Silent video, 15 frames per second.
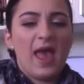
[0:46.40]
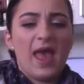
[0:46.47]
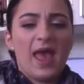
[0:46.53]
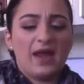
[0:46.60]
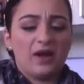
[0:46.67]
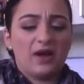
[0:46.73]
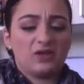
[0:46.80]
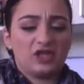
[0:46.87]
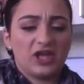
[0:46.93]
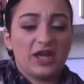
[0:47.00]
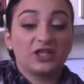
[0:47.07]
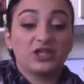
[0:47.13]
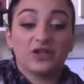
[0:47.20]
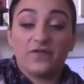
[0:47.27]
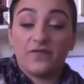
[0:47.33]
and I'll
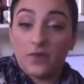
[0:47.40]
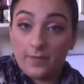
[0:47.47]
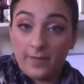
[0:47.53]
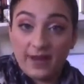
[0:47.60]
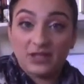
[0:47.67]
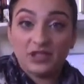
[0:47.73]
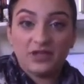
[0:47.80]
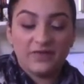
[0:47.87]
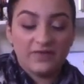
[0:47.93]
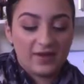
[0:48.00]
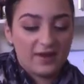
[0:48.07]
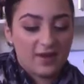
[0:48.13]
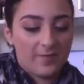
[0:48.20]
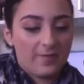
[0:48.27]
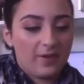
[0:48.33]
change the formation of the
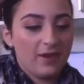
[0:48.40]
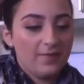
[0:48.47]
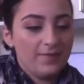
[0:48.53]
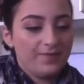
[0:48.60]
number,